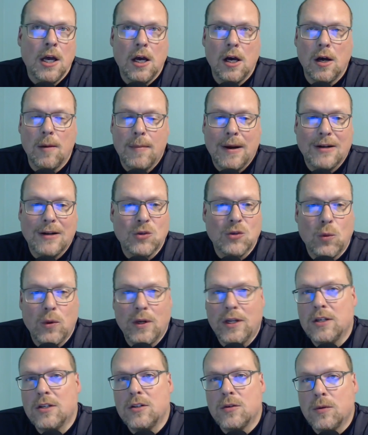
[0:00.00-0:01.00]
uh, about
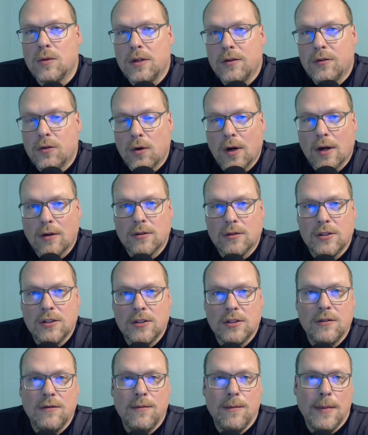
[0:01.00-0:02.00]
20 to 24
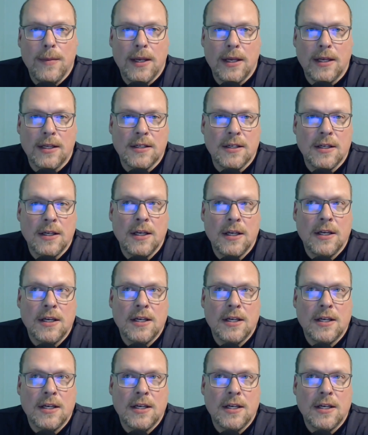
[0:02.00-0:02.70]
ounces of meat